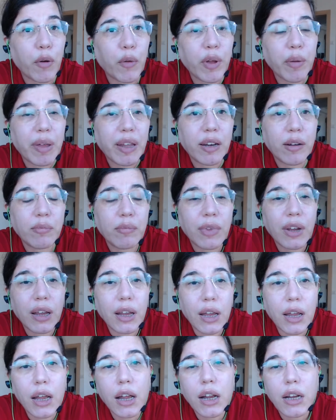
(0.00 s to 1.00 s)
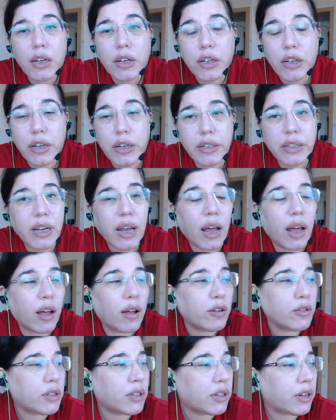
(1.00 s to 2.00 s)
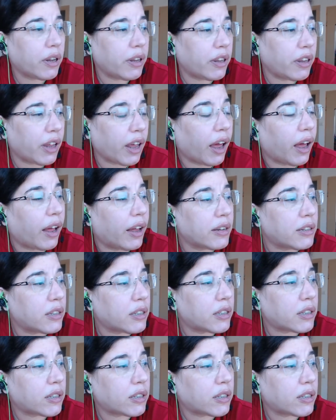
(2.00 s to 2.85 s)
women. Turns out that